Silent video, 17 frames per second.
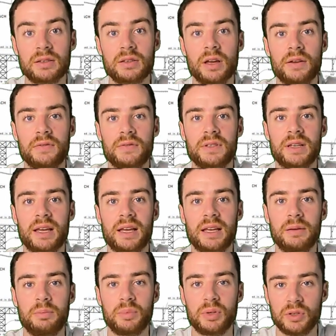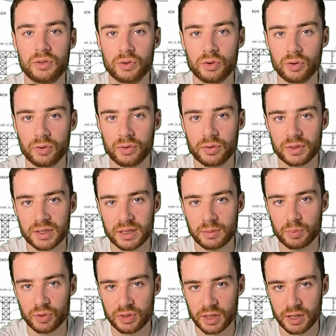serves a pure,
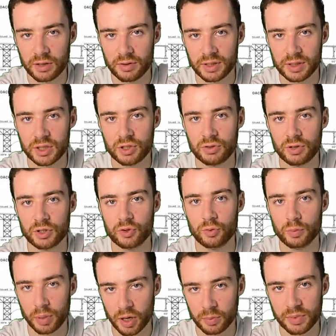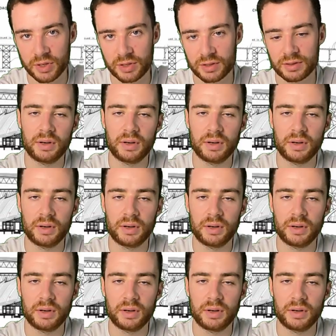simple, direct structural purpose.